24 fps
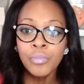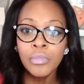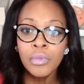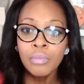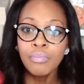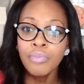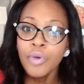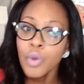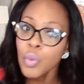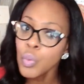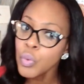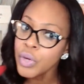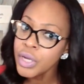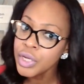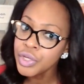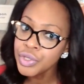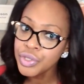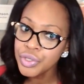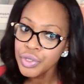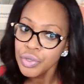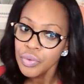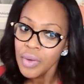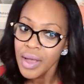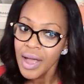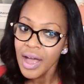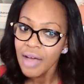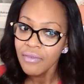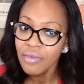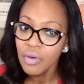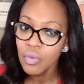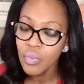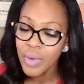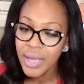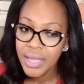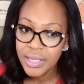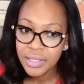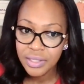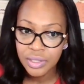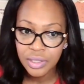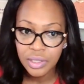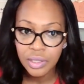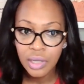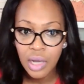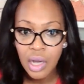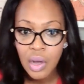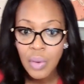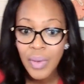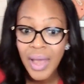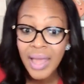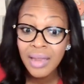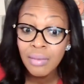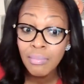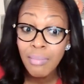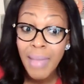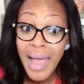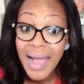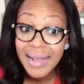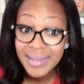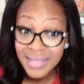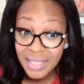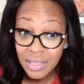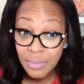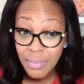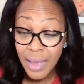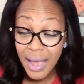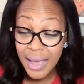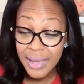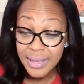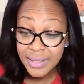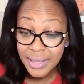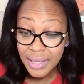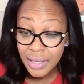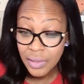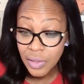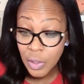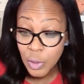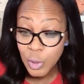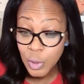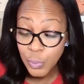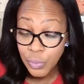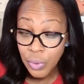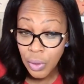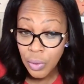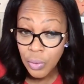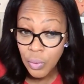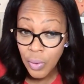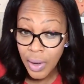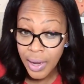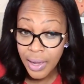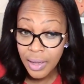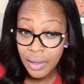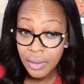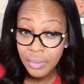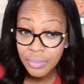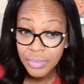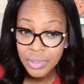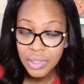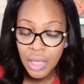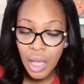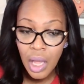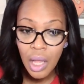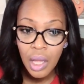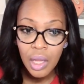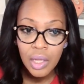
But we do have a ways to go in maximizing those programs.